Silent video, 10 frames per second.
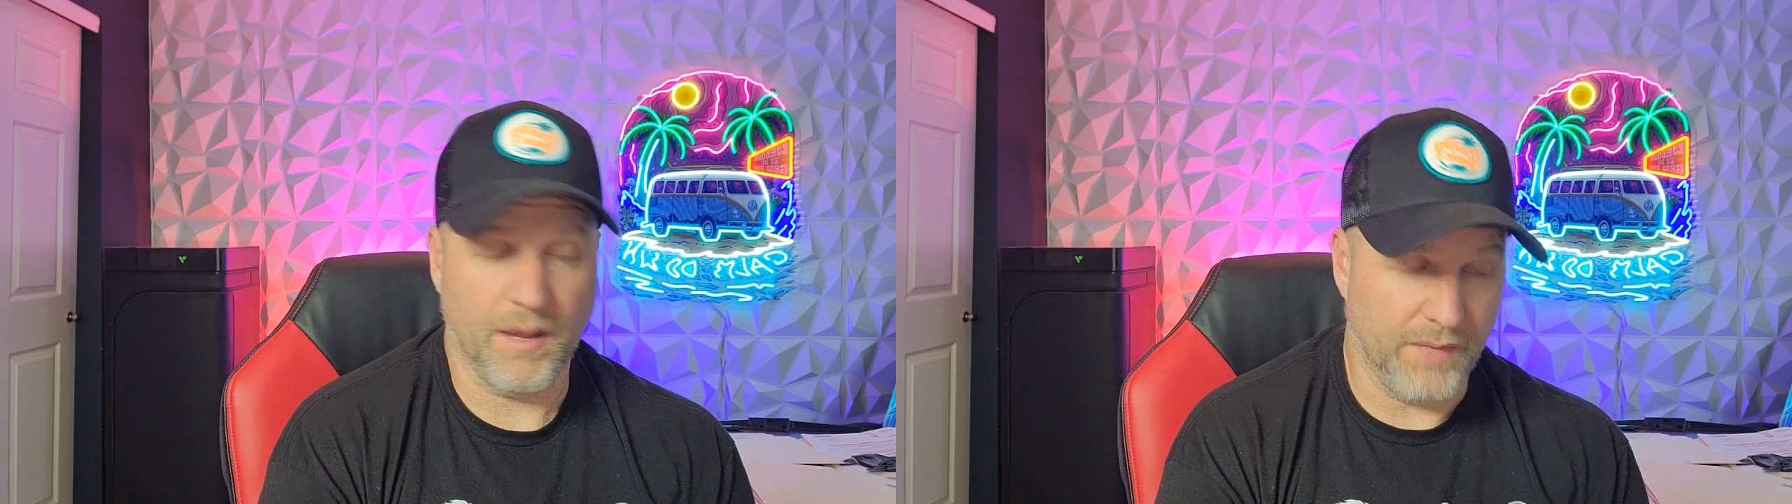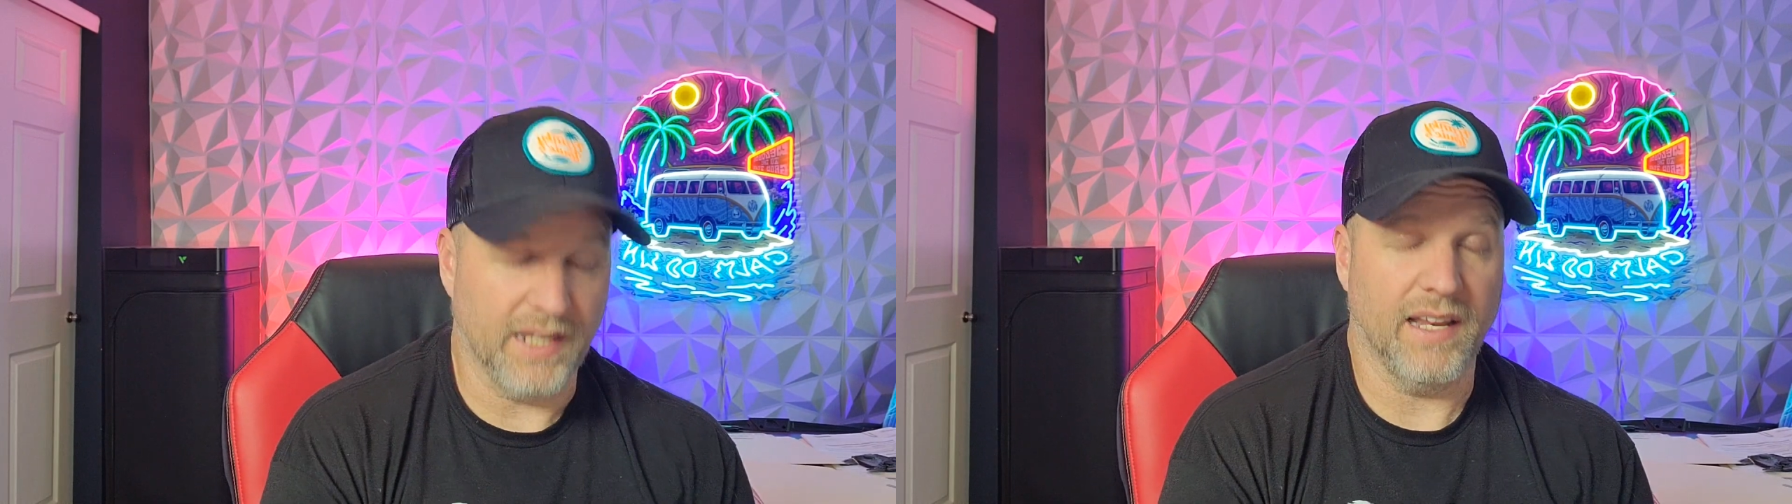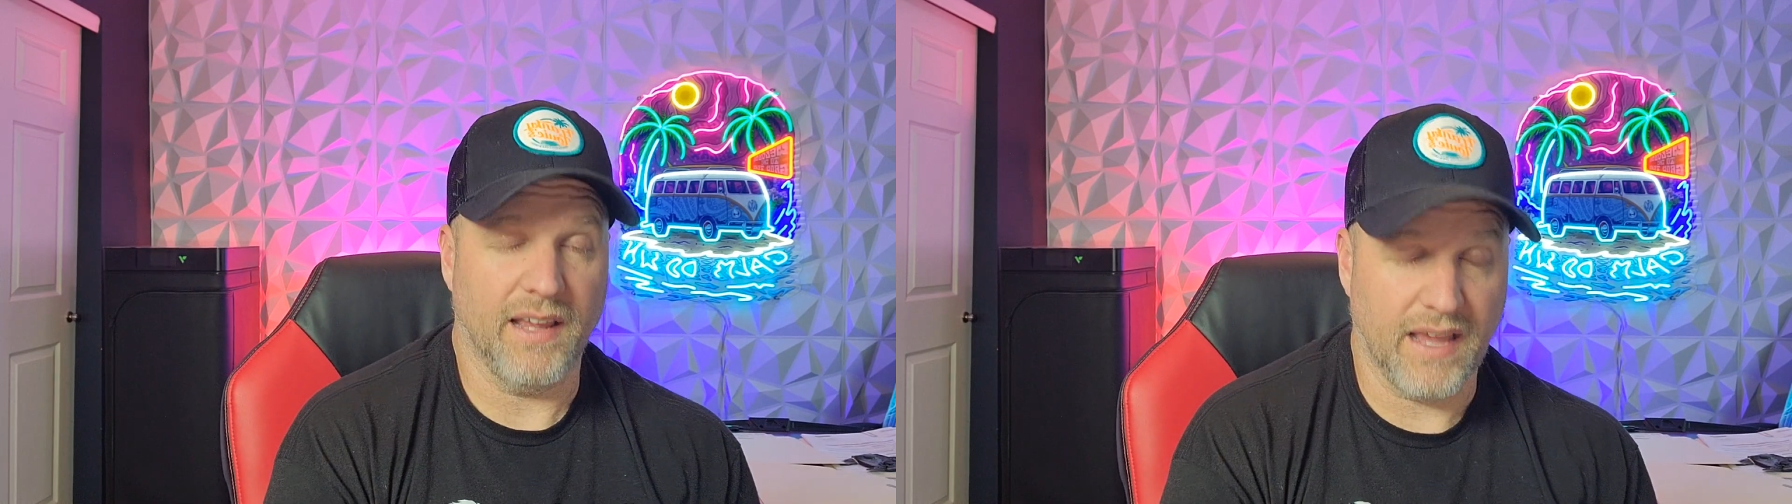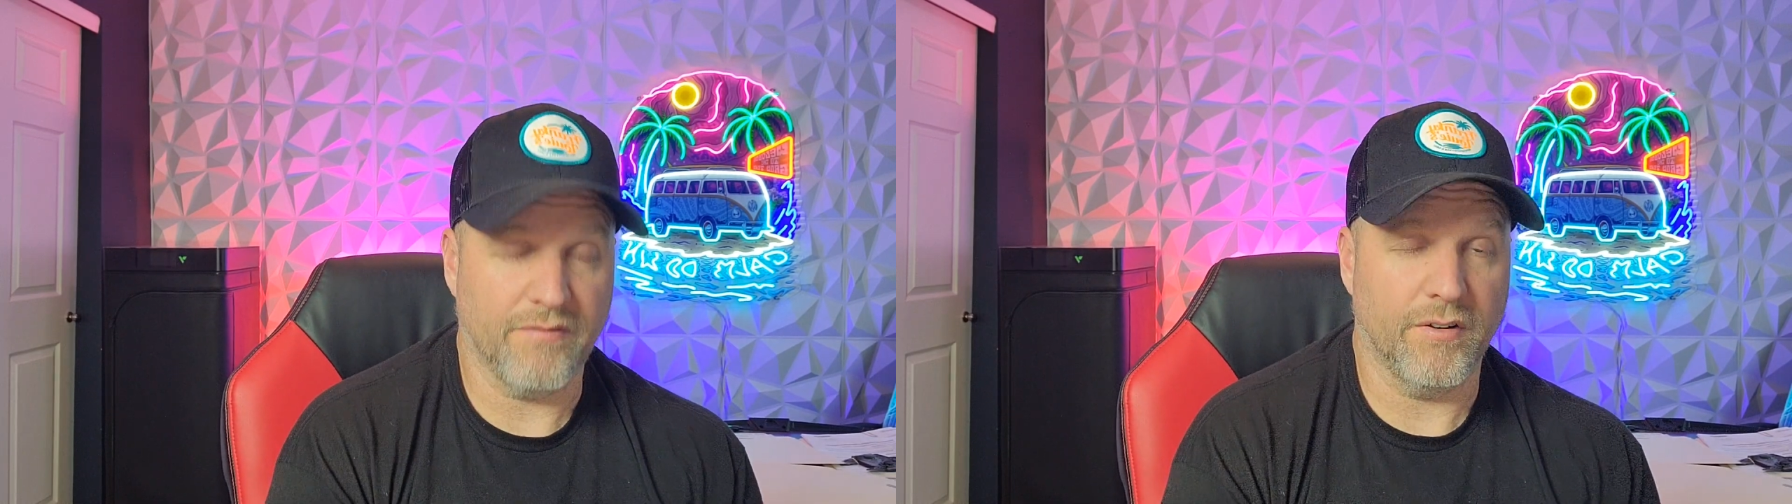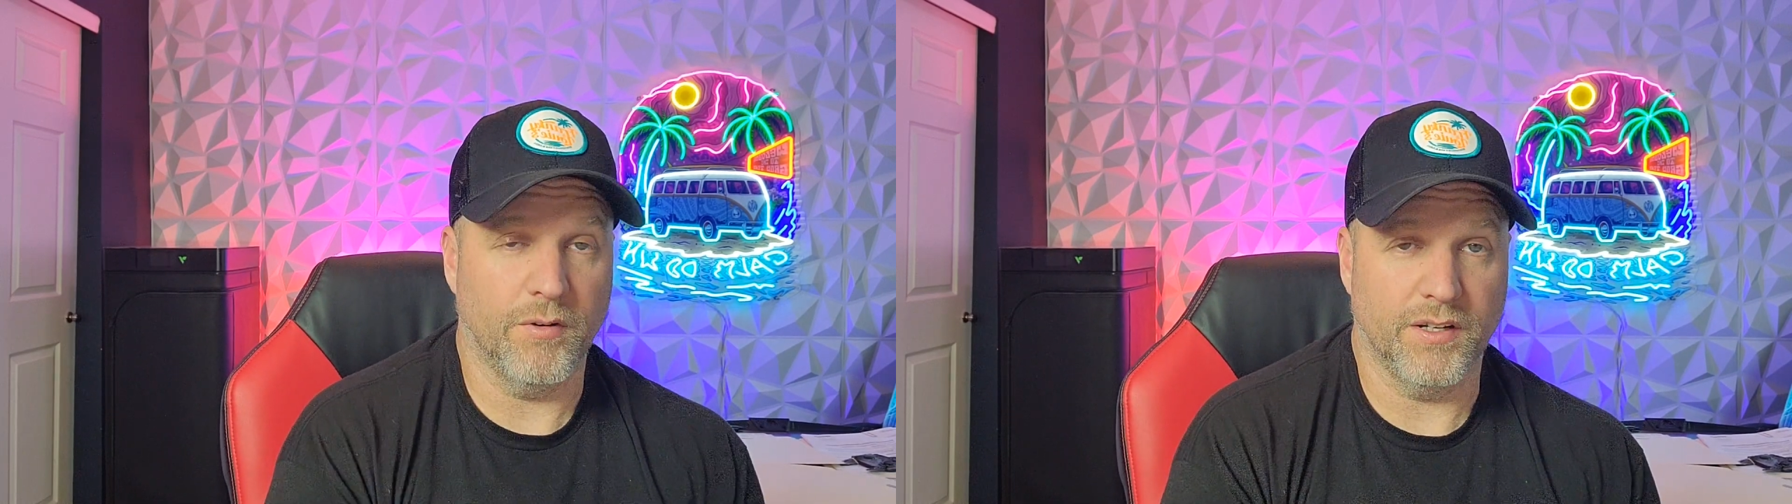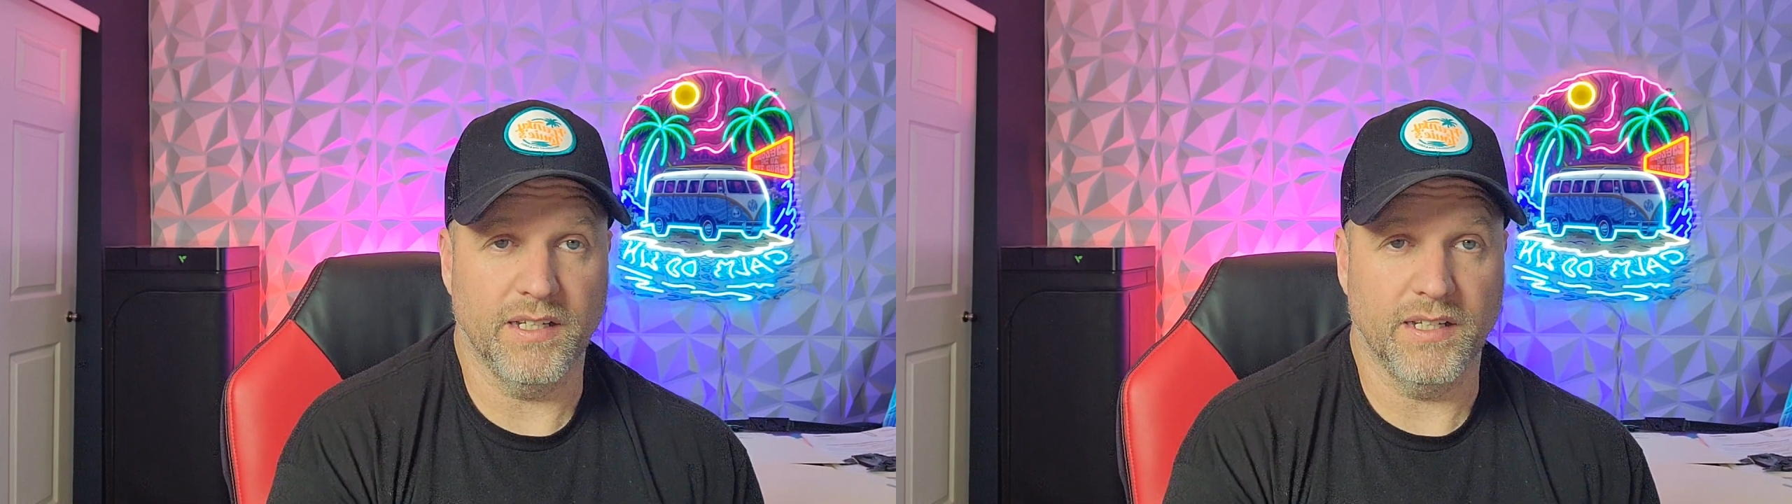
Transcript: I mean, everyone